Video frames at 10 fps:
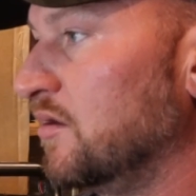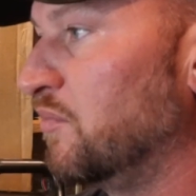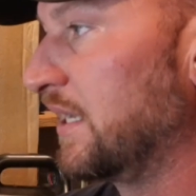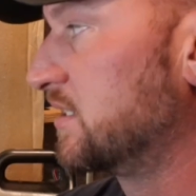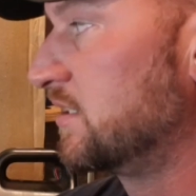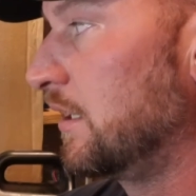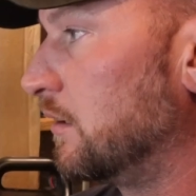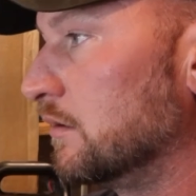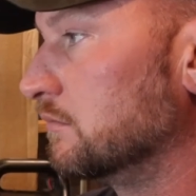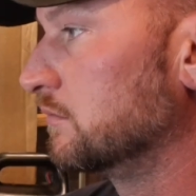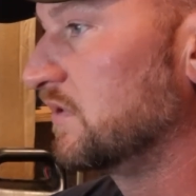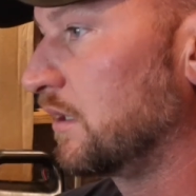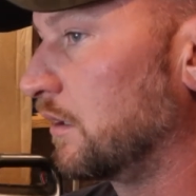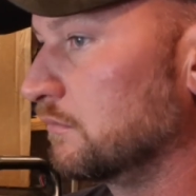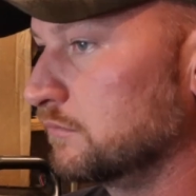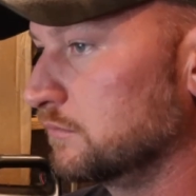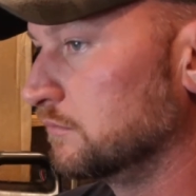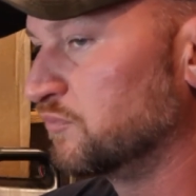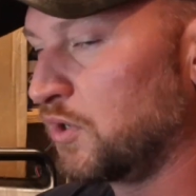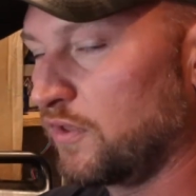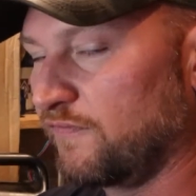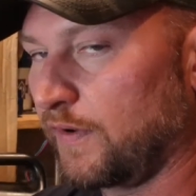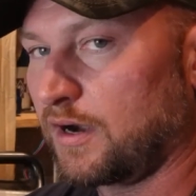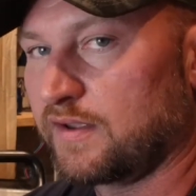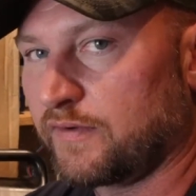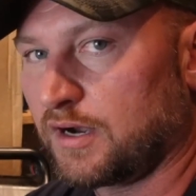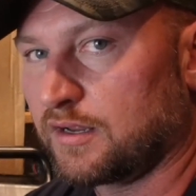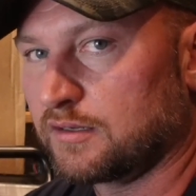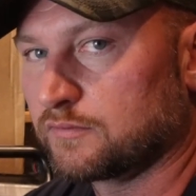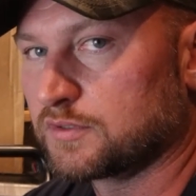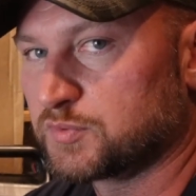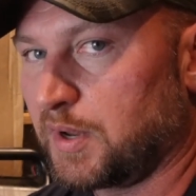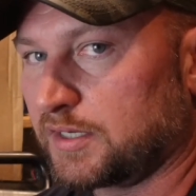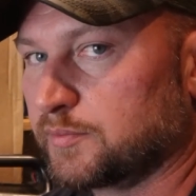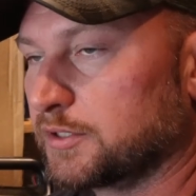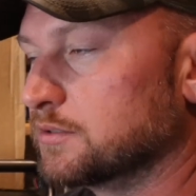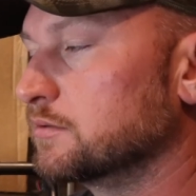but still, they're both very, very respectable.